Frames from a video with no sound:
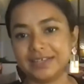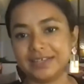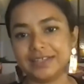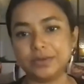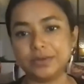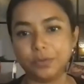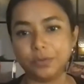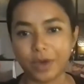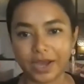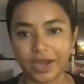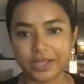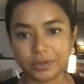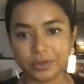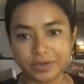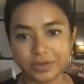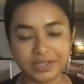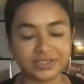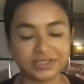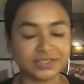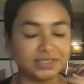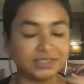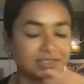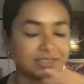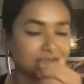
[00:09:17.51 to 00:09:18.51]
The why you
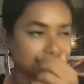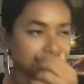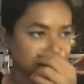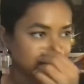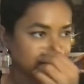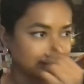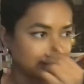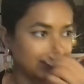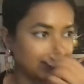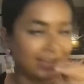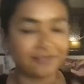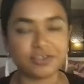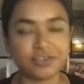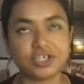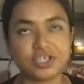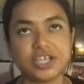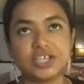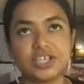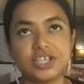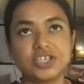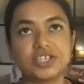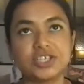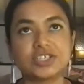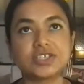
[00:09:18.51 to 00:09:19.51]
exist never
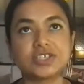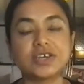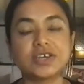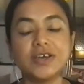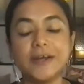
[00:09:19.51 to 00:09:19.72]
changes.